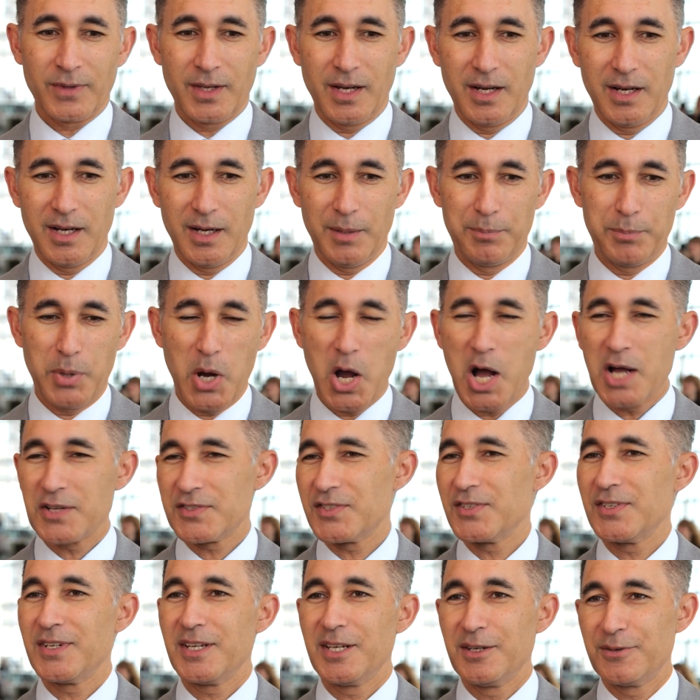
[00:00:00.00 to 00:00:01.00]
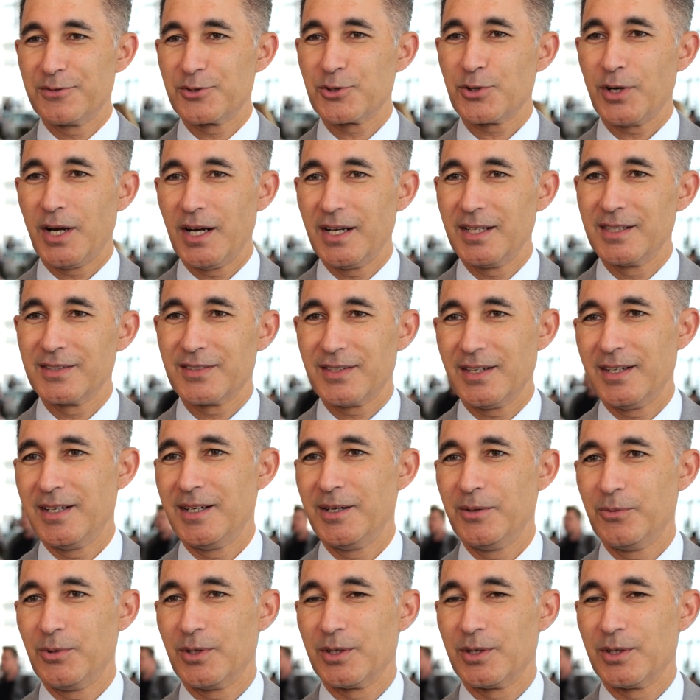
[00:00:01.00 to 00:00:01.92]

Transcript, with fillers: uh, paucity of trials, uh,